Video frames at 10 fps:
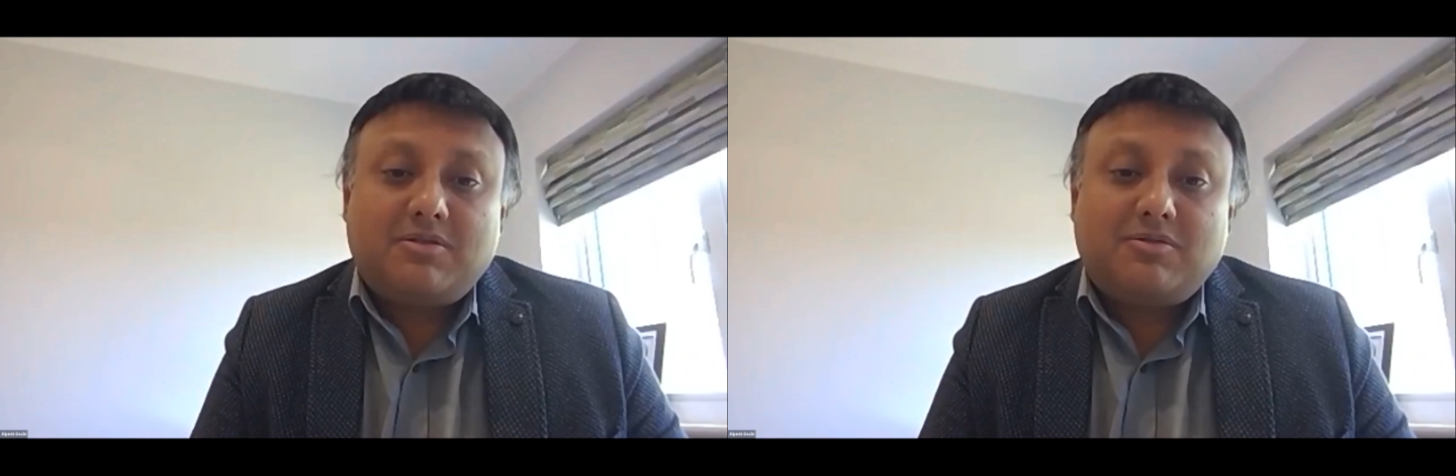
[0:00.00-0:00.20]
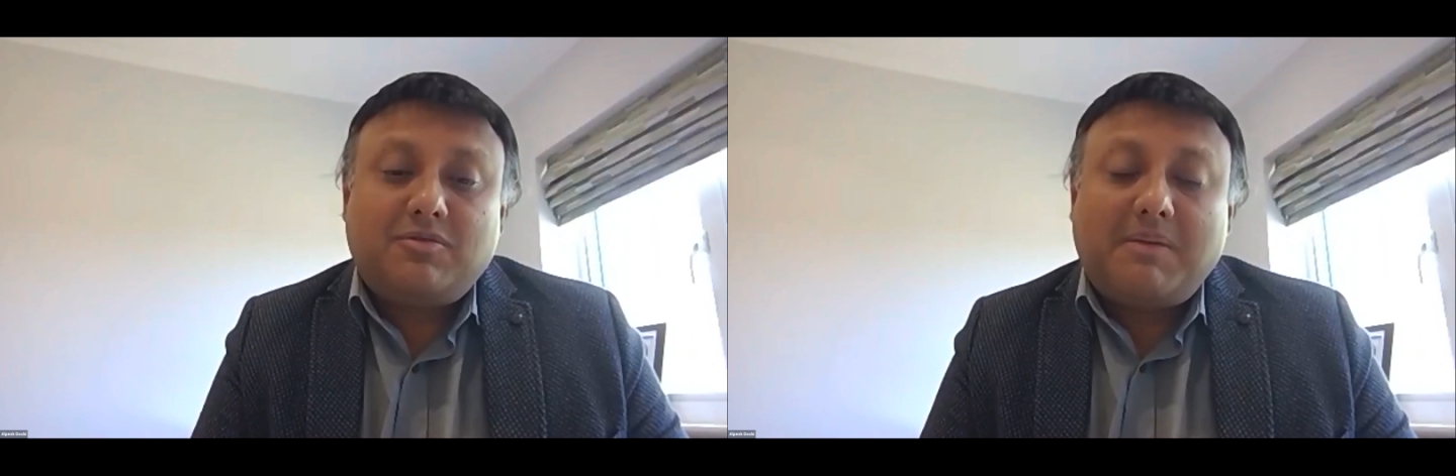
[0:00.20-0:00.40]

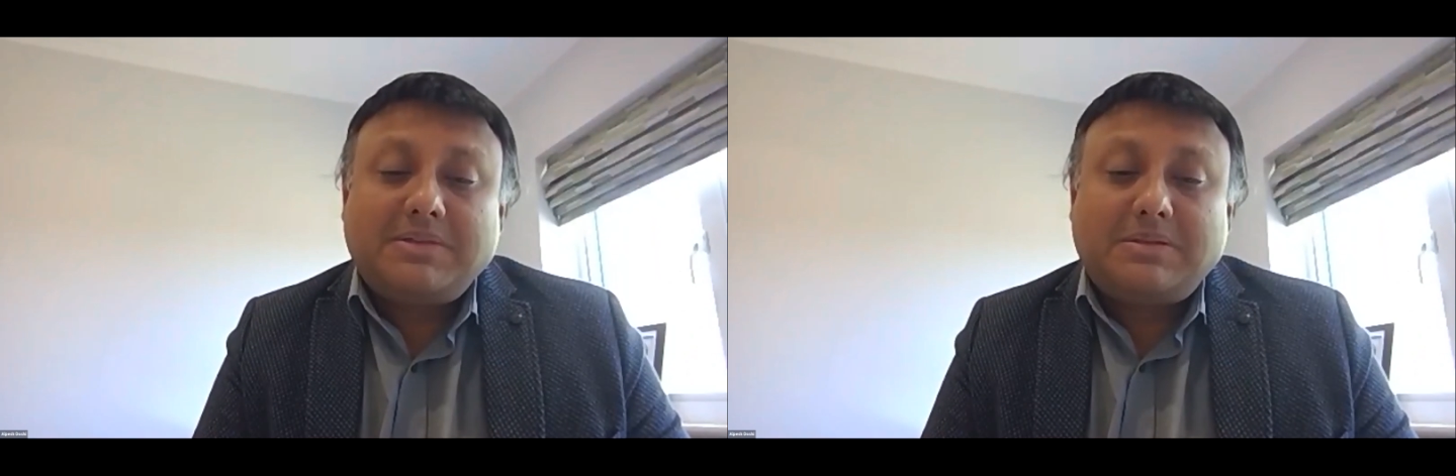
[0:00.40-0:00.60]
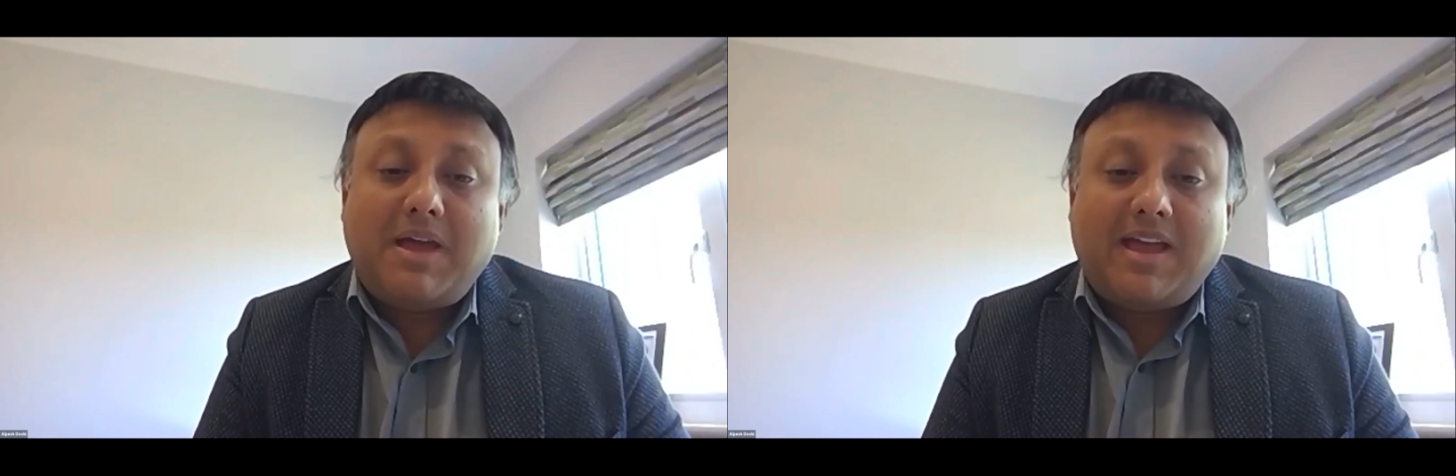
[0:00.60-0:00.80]
who
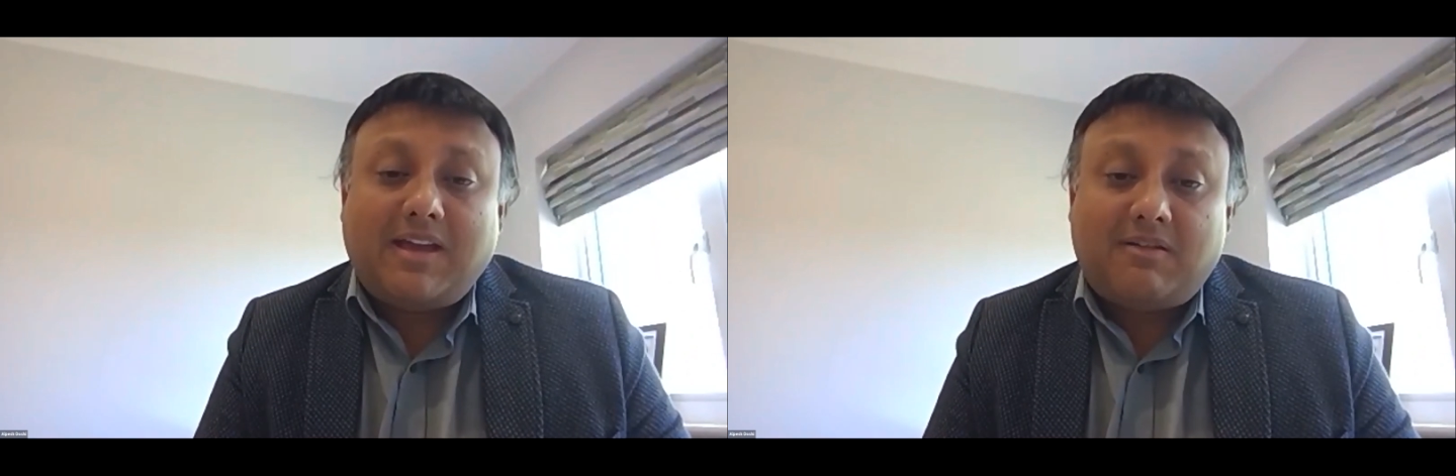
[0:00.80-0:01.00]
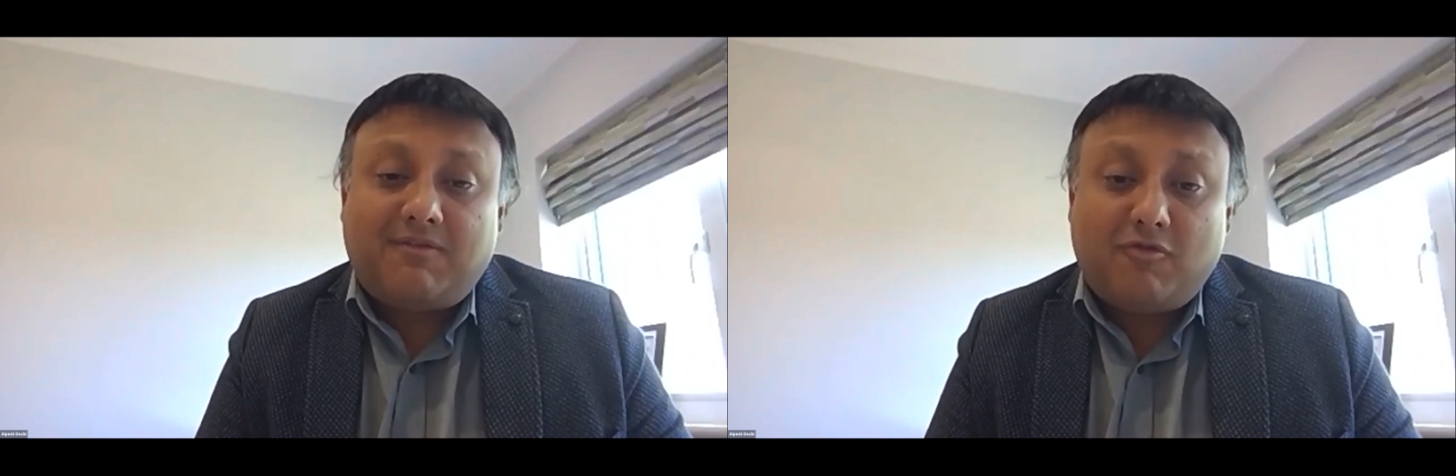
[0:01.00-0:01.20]
comes
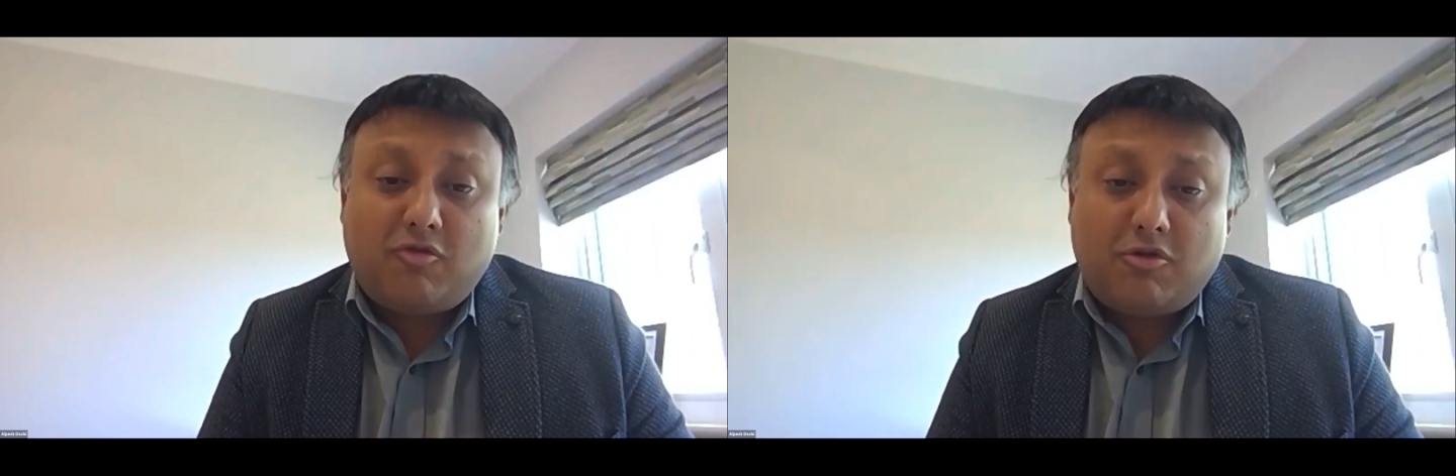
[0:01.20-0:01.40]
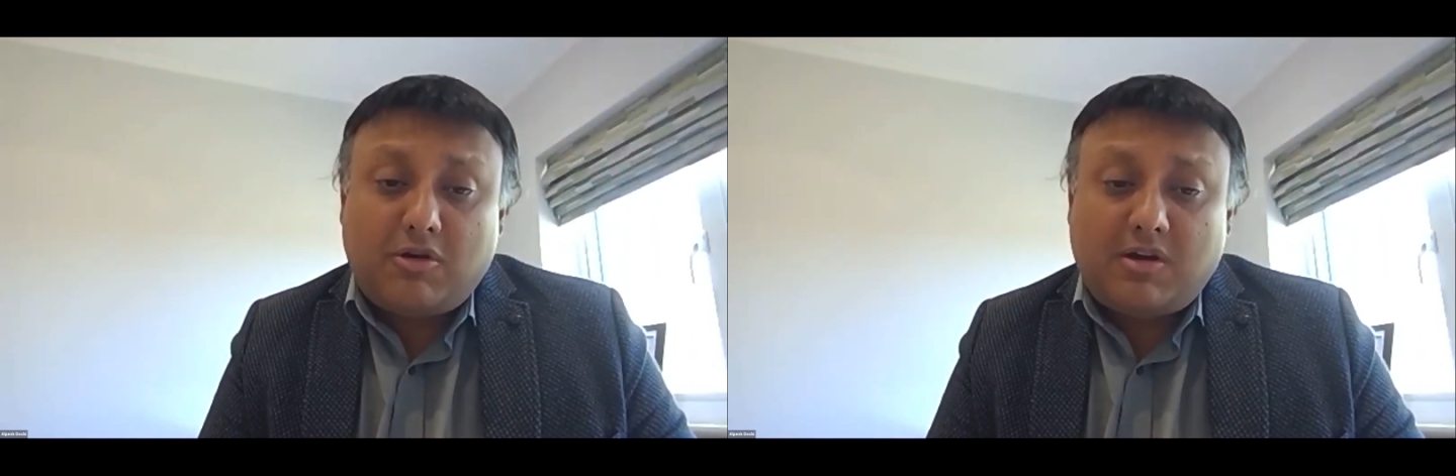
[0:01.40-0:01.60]
back
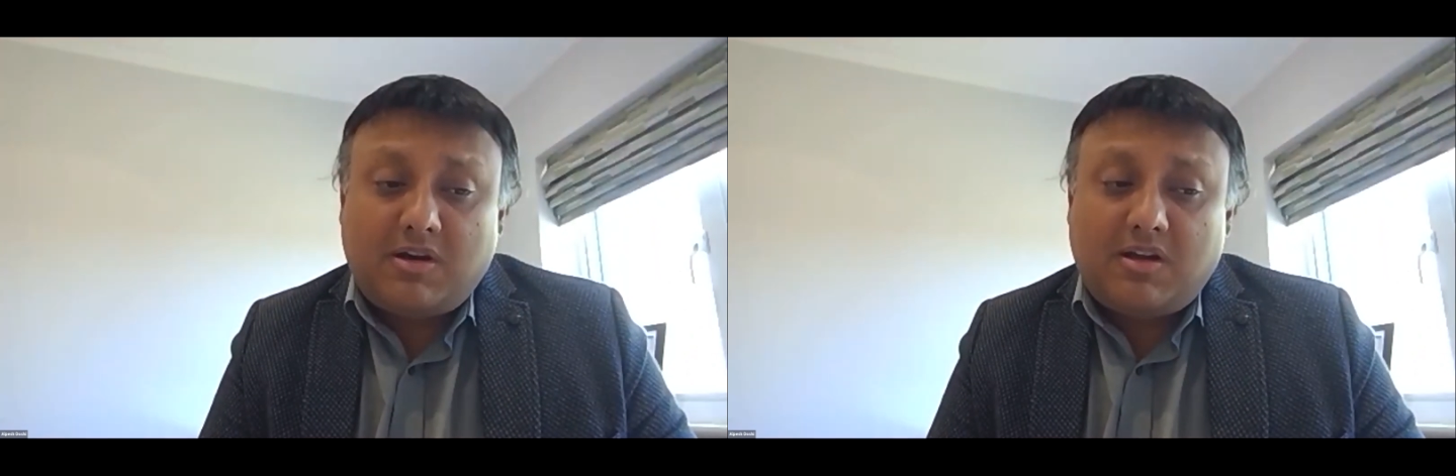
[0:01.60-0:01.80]
for